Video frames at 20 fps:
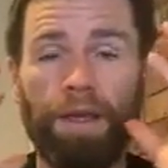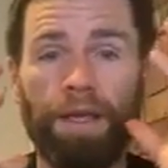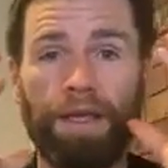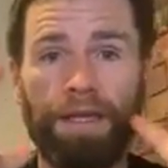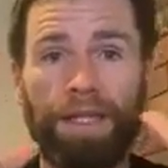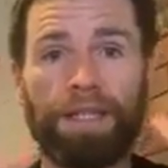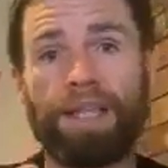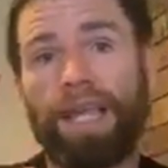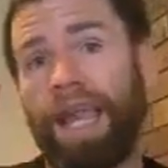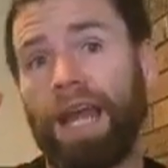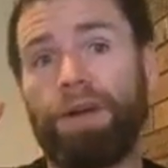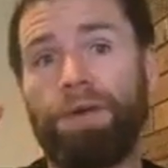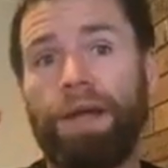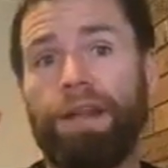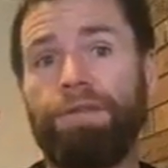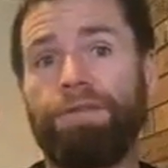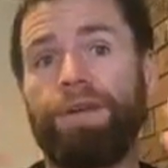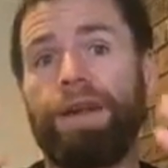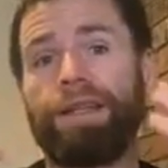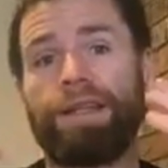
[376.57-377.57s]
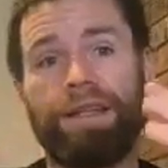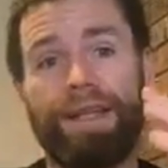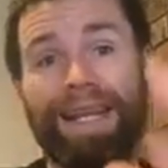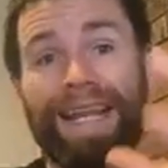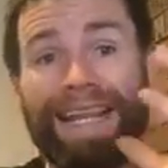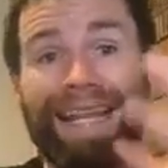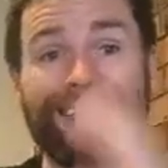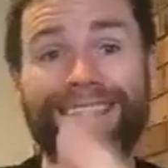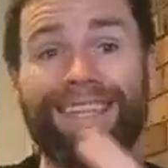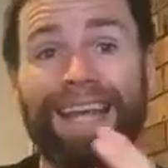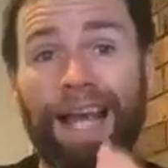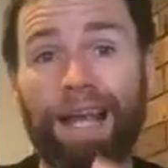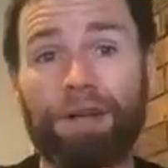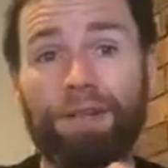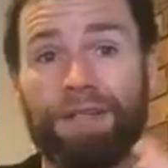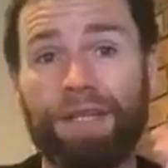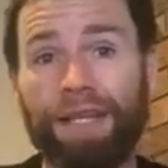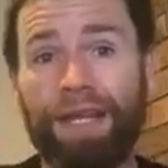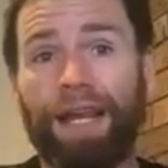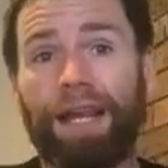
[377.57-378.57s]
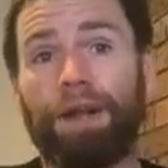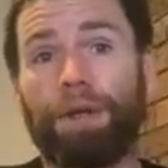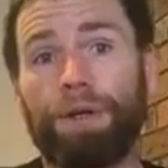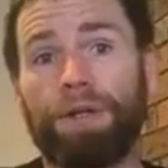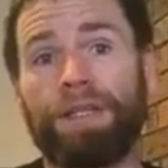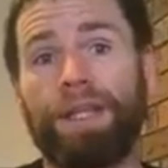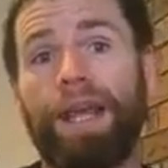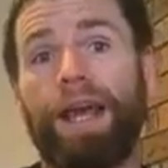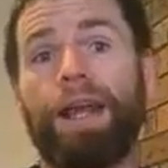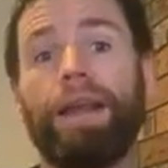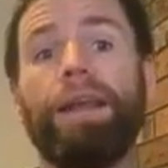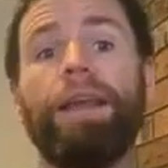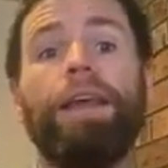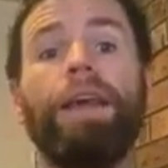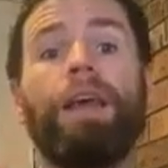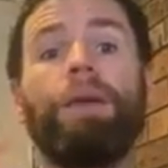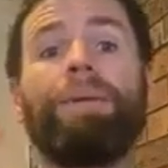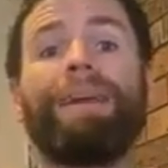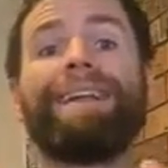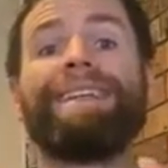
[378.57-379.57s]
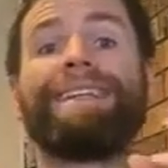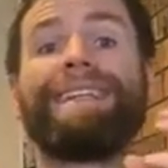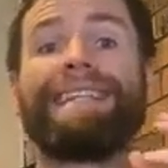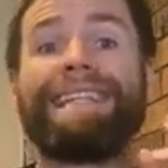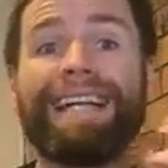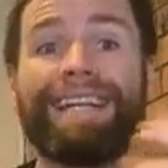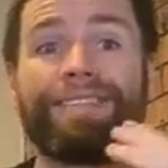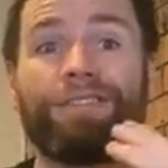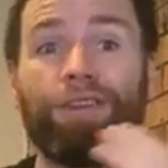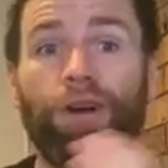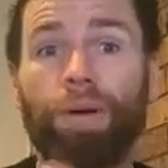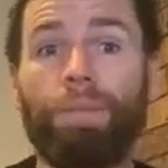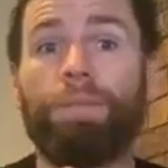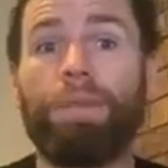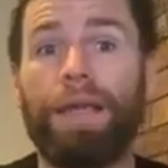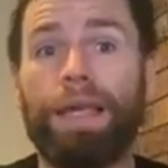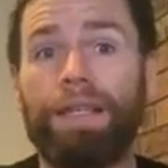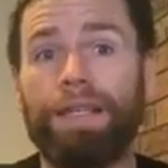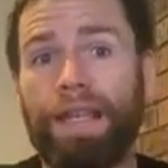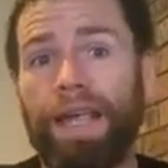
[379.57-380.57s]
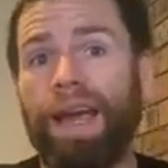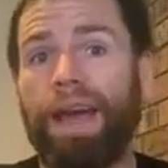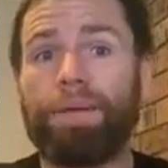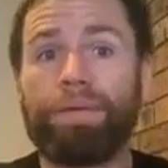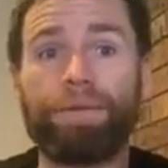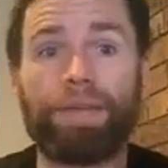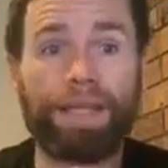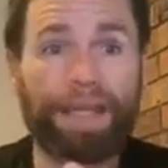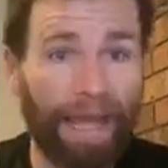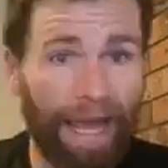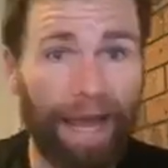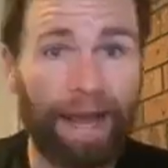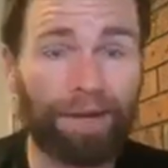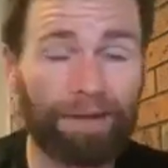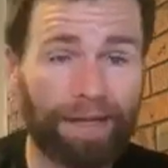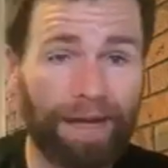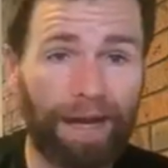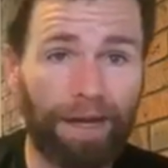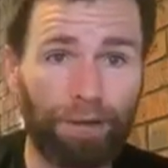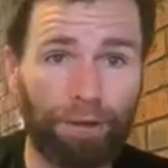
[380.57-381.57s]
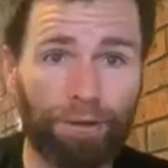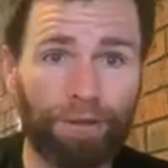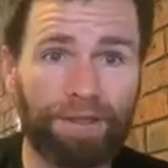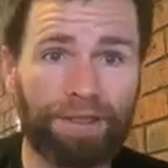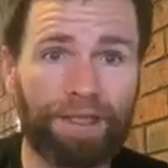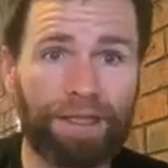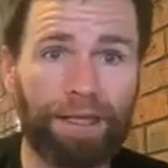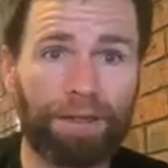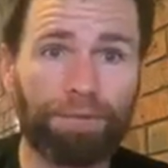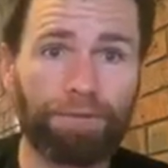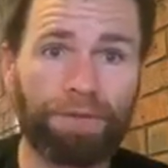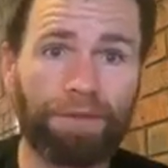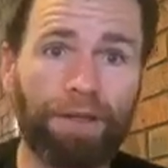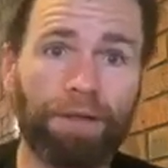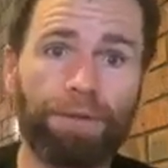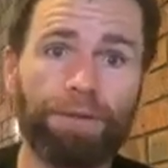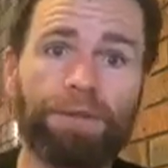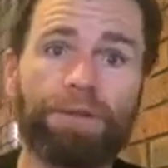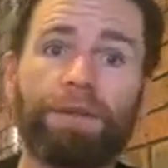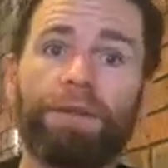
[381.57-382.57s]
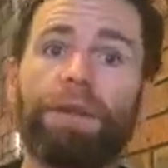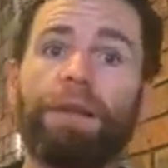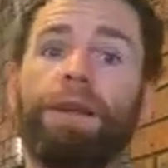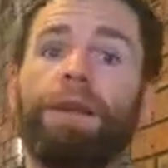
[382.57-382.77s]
get your head around the fact that it is calories in, calories out. But it does not mean you have to count calories to get results.